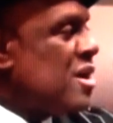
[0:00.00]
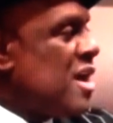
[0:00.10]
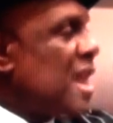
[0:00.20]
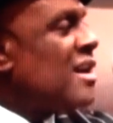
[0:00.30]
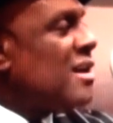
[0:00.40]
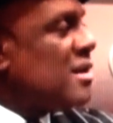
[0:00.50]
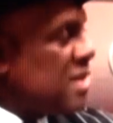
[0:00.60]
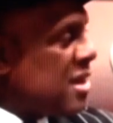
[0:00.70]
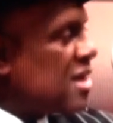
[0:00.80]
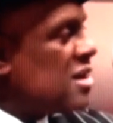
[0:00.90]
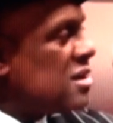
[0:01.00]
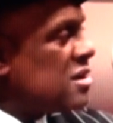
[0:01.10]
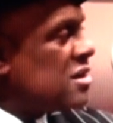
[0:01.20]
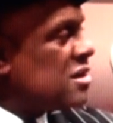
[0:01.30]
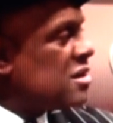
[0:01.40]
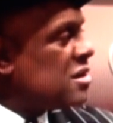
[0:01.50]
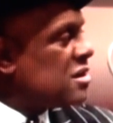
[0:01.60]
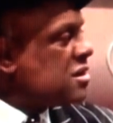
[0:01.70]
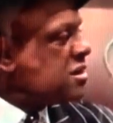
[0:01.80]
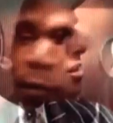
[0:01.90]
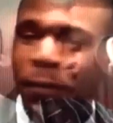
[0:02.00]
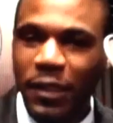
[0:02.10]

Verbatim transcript: I had and, to pass yeah. it on and pass it forward.